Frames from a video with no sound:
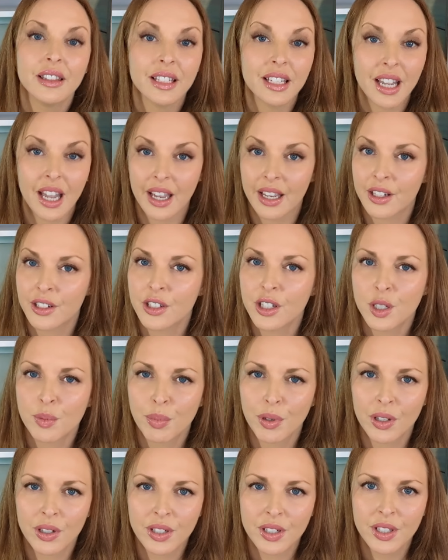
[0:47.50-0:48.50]
The anxious
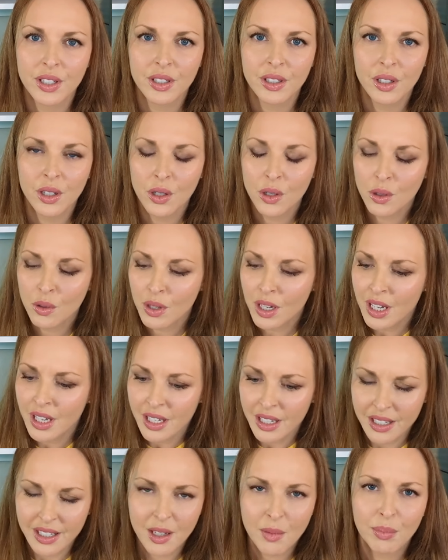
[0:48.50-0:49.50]
person who
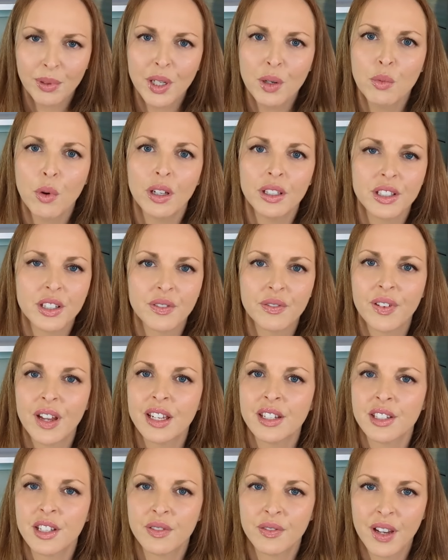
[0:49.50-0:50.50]
simply wants a
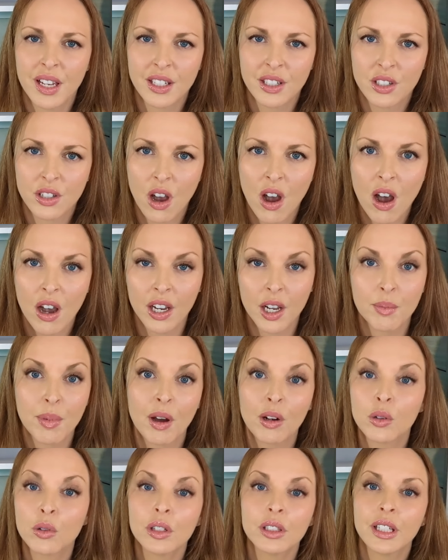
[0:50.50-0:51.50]
face-to-face -face talk
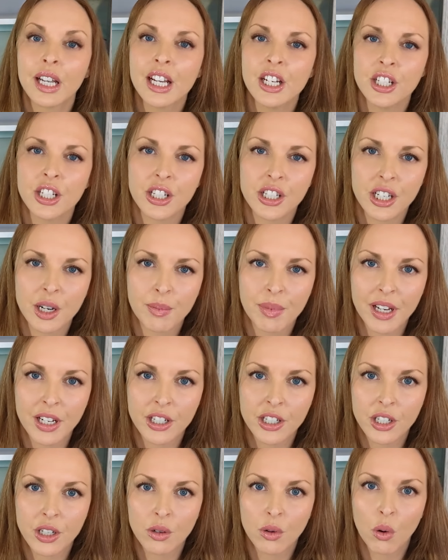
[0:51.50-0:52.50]
about a relationship
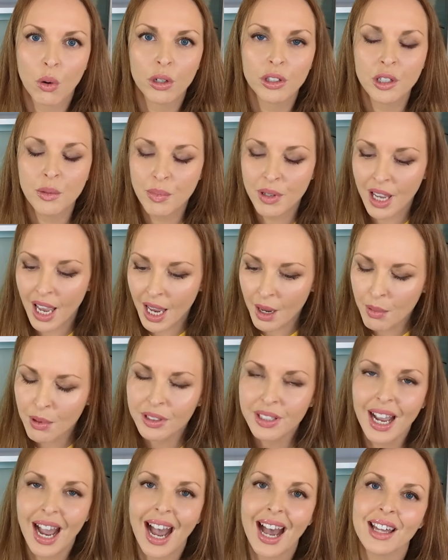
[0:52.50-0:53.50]
issue or to be
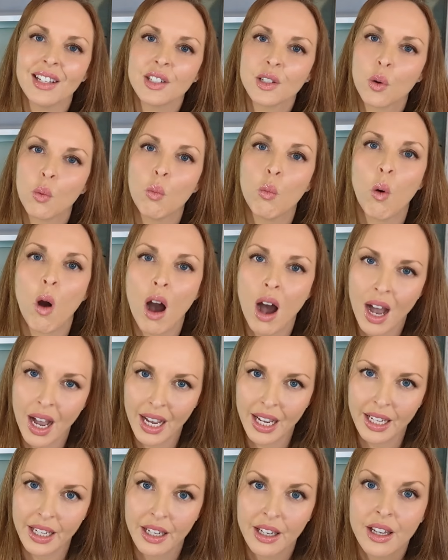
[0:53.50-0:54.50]
able to ask
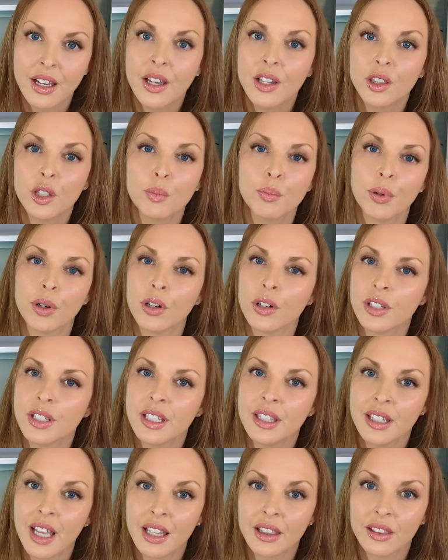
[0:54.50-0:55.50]
why the
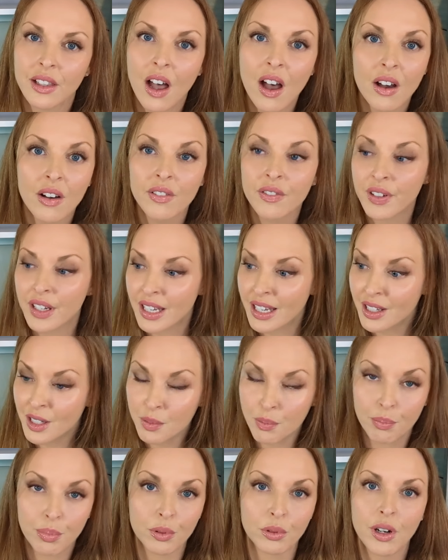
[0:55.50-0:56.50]
person they love
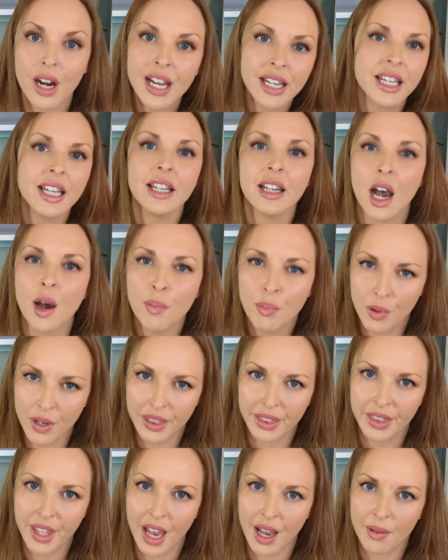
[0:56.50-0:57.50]
is breaking up
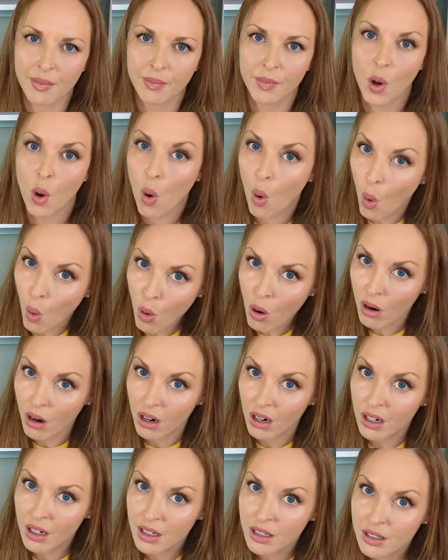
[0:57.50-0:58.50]
with them.
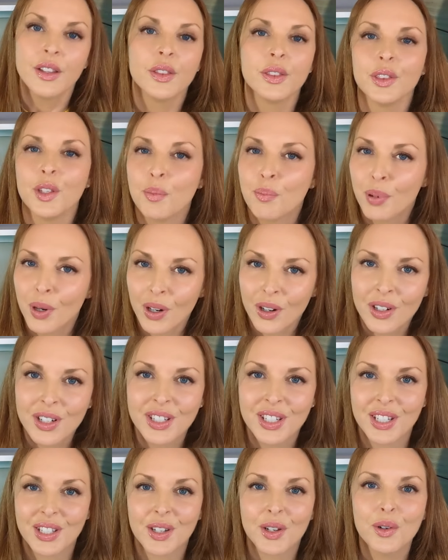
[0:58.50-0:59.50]
Or the
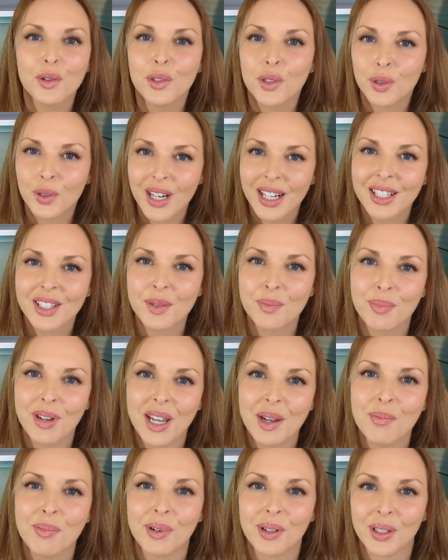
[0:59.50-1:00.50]
person who tricks
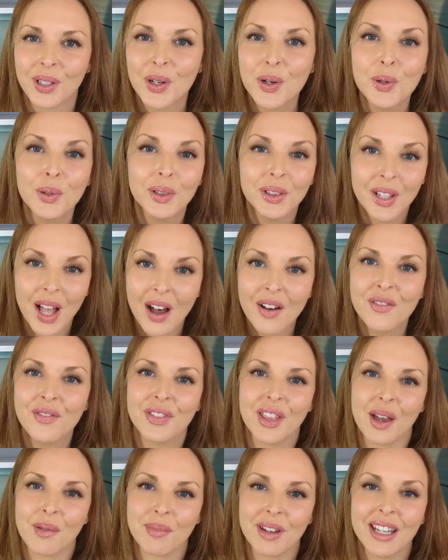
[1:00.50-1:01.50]
people who
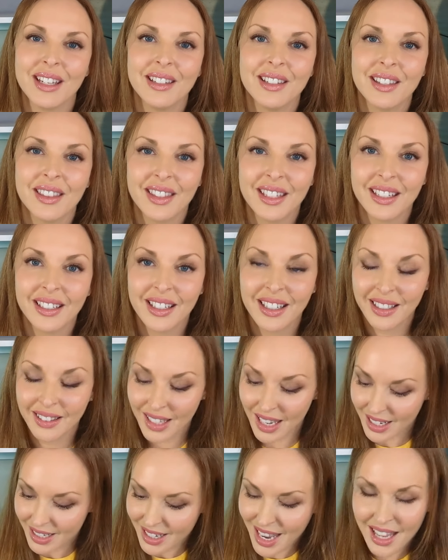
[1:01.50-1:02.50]
love them into thinking
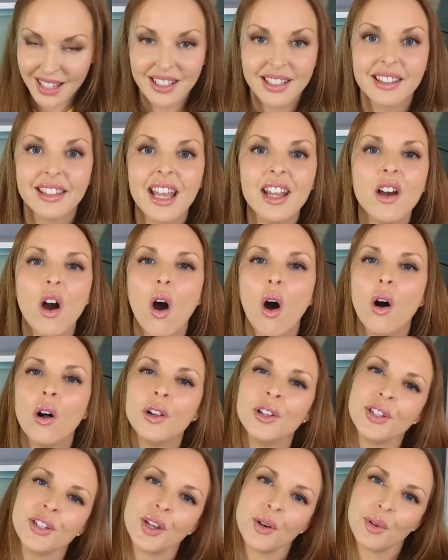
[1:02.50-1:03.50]
that yes, they
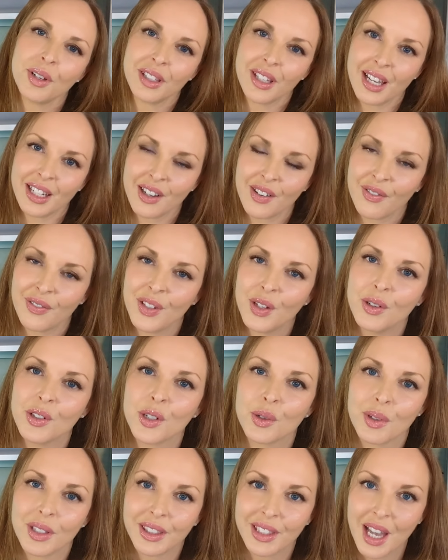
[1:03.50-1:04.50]
also would like a
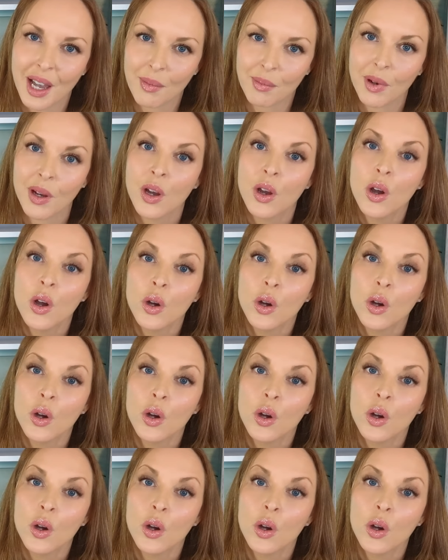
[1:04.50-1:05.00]
future with them